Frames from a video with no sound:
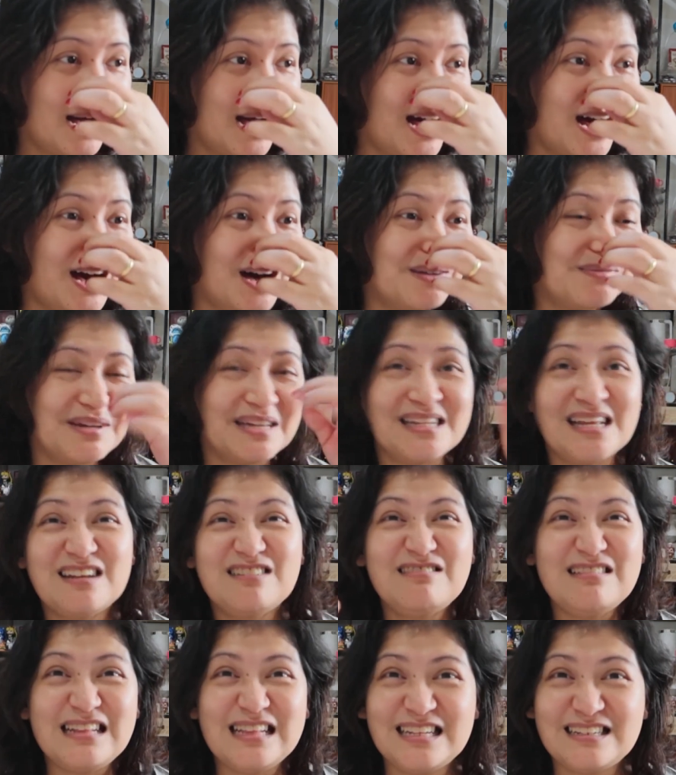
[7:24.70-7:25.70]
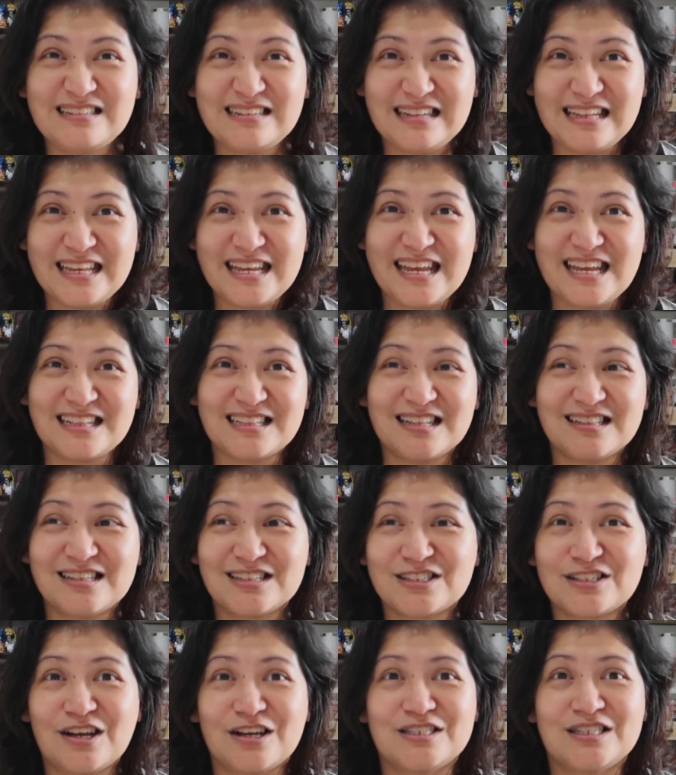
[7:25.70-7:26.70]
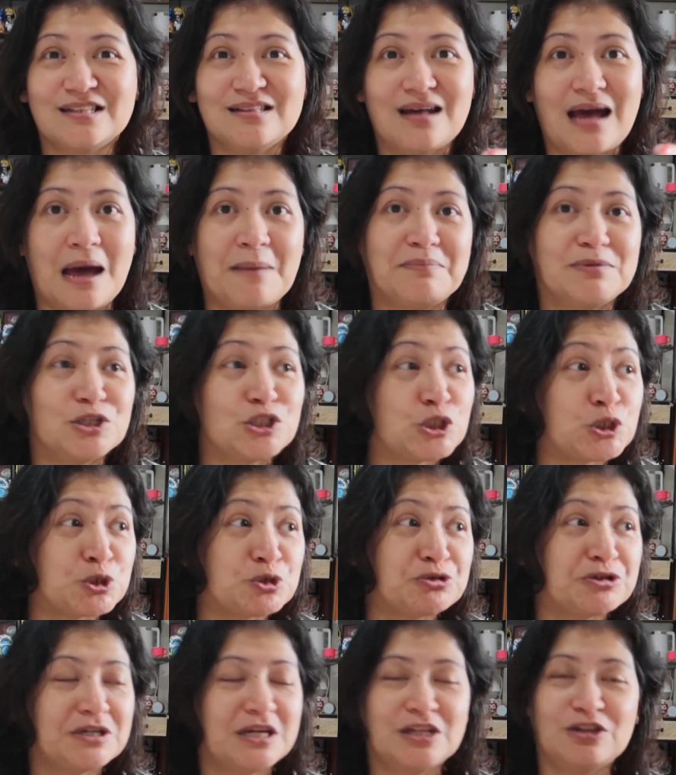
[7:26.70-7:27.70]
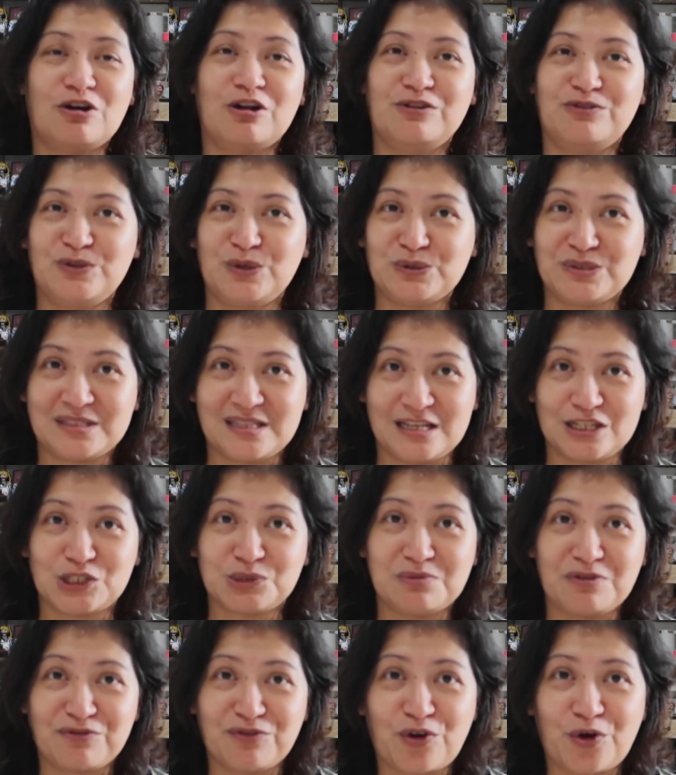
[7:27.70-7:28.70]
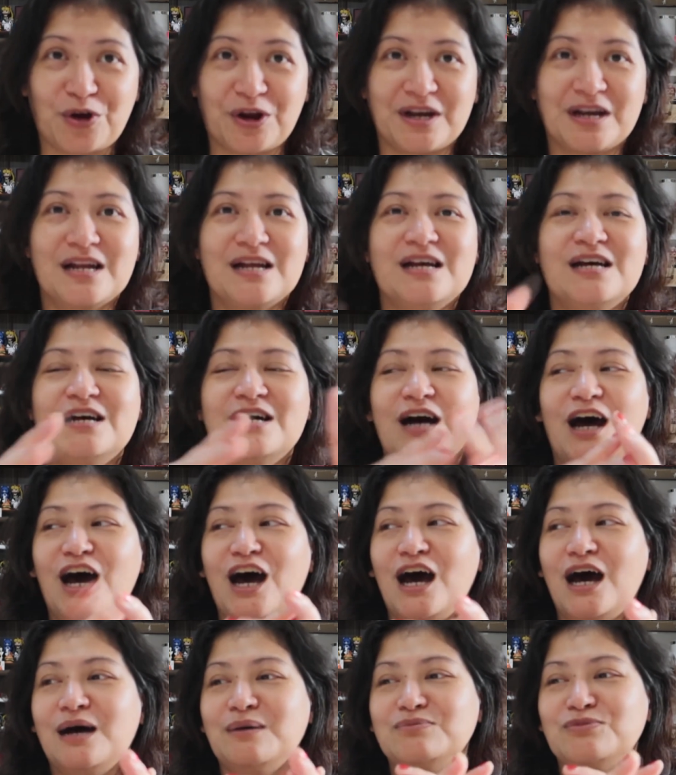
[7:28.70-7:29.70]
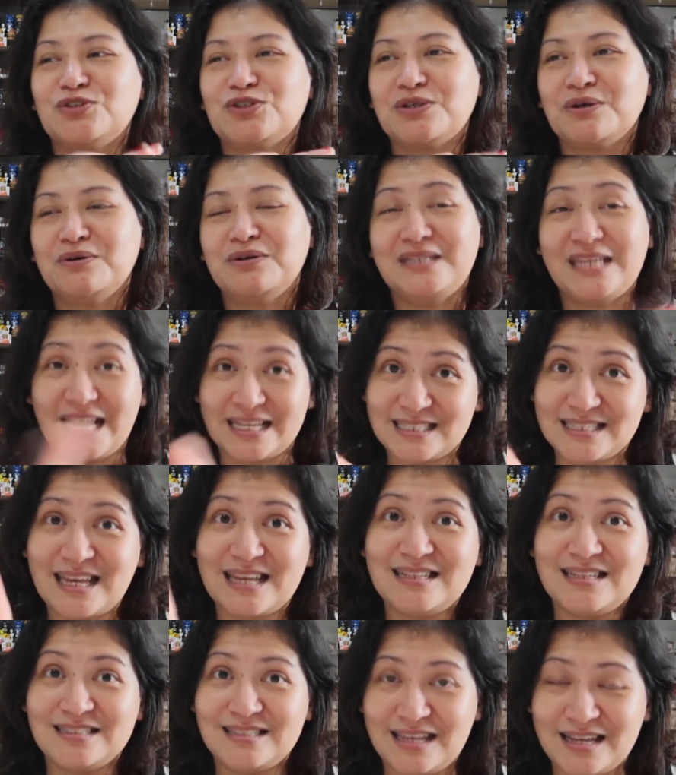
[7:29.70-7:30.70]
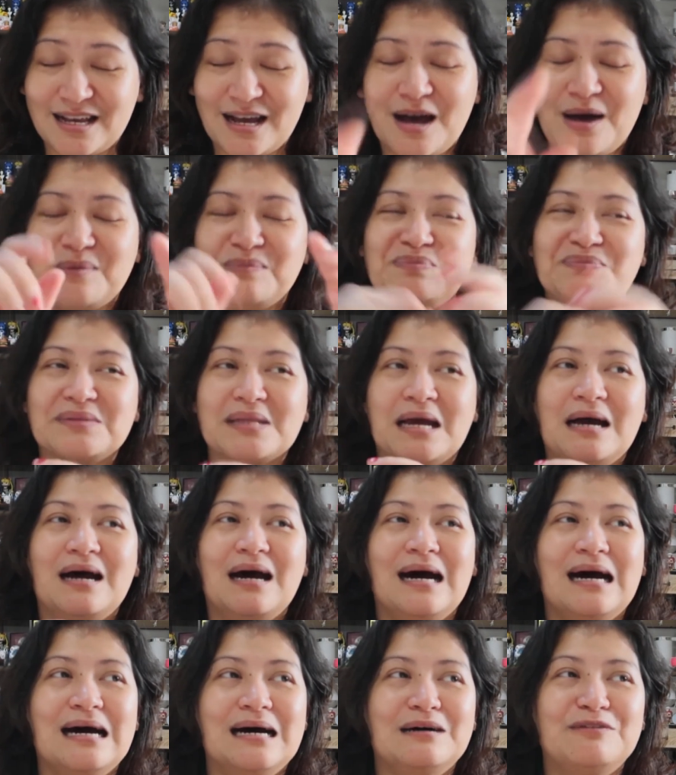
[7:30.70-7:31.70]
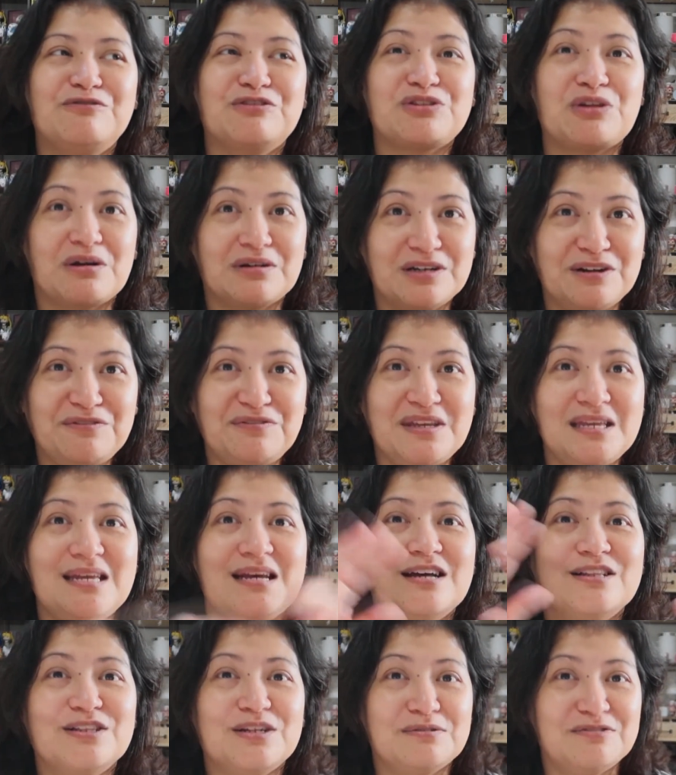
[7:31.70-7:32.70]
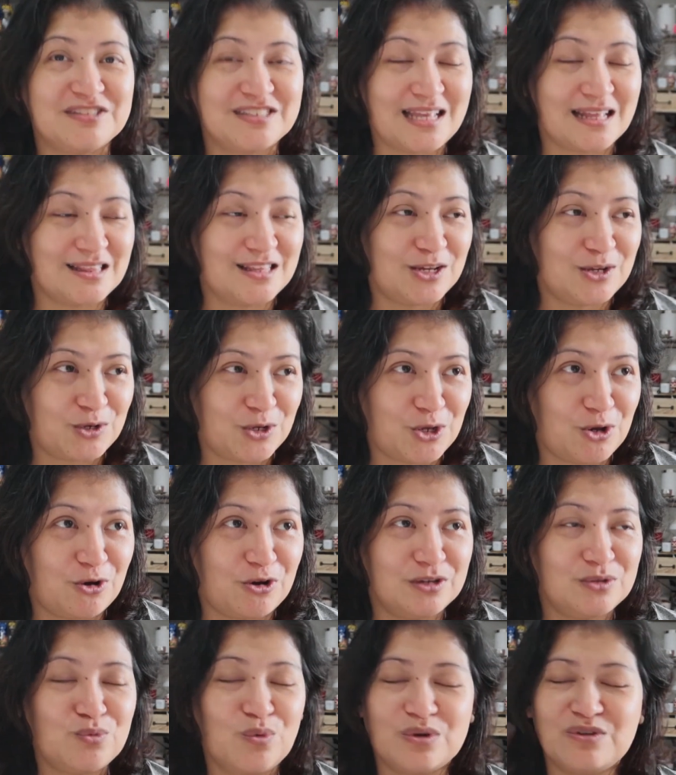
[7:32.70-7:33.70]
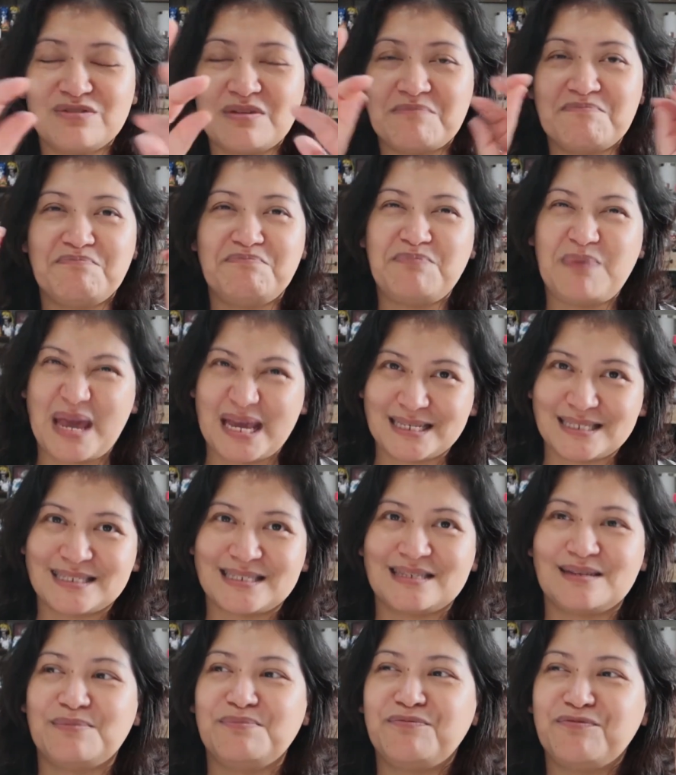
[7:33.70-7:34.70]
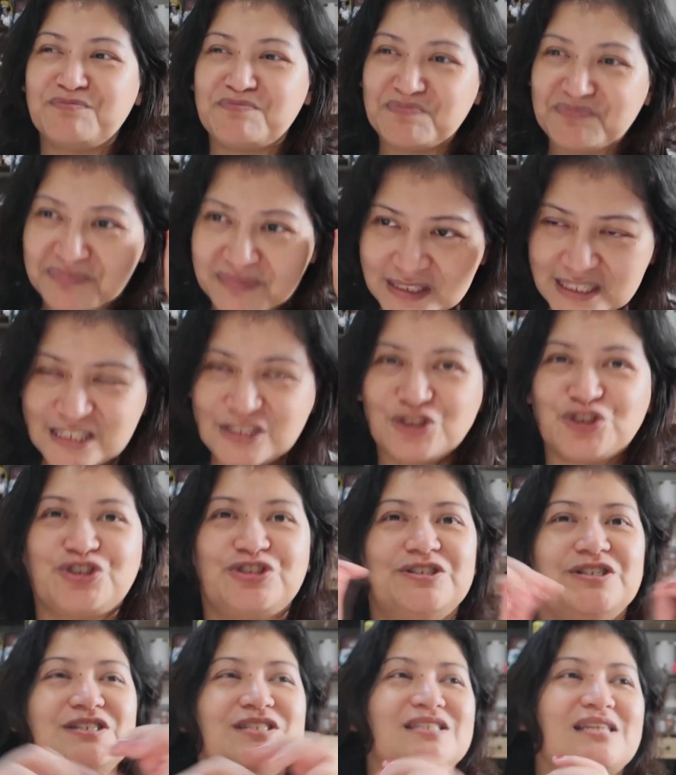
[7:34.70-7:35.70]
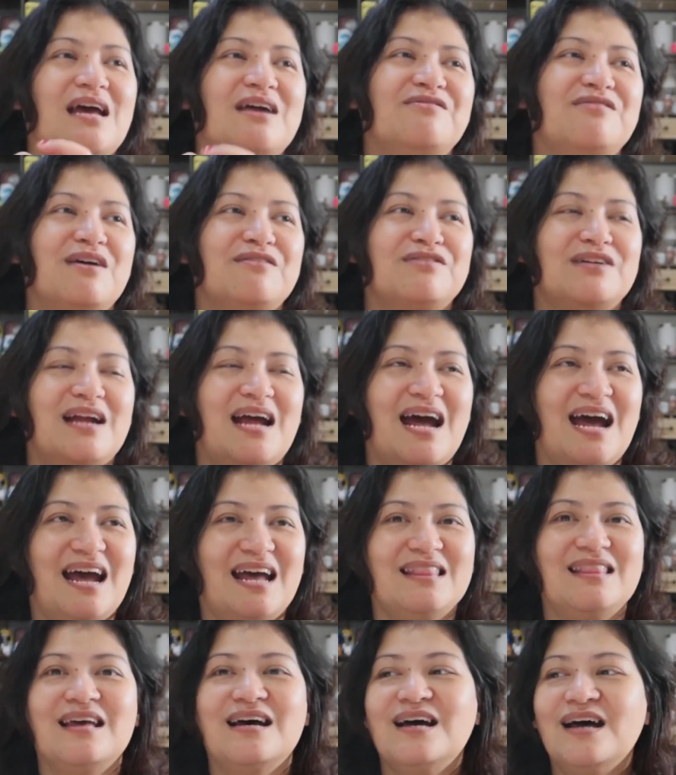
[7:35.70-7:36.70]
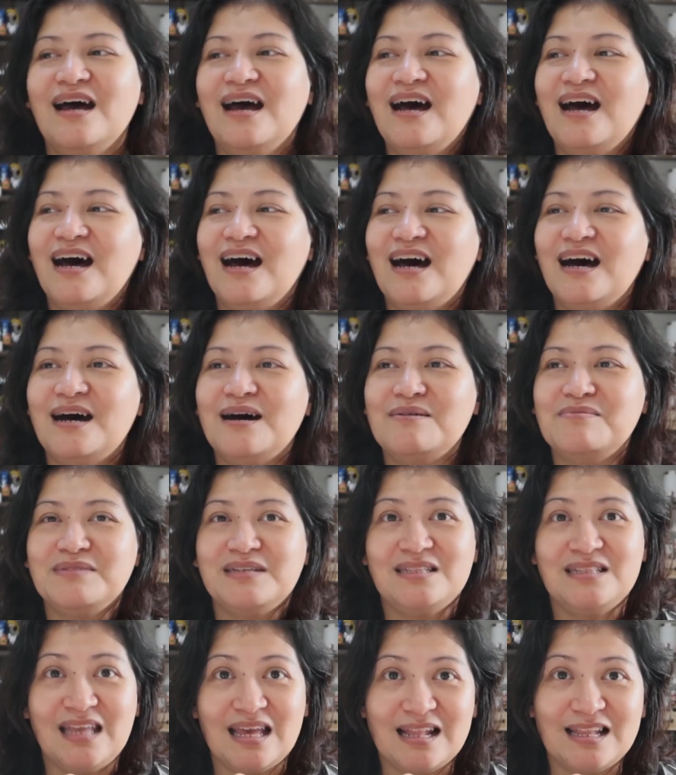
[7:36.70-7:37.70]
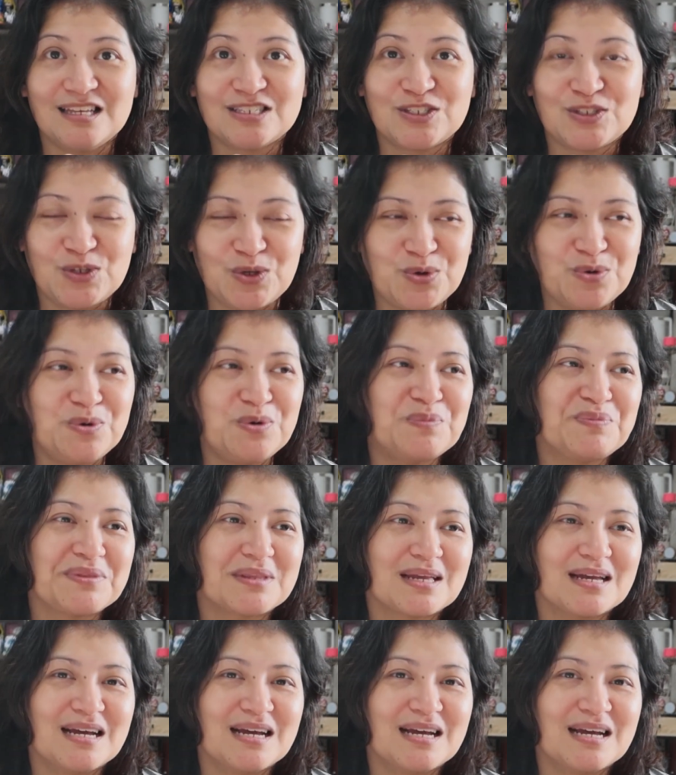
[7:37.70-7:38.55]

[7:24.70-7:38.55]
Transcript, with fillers: Um, and I really, really hated discussing the aperture and all those things before. Um, so yes, I did take up uh, photography under Vicente Groyon, one of the best teachers I've ever had um, in D L S U.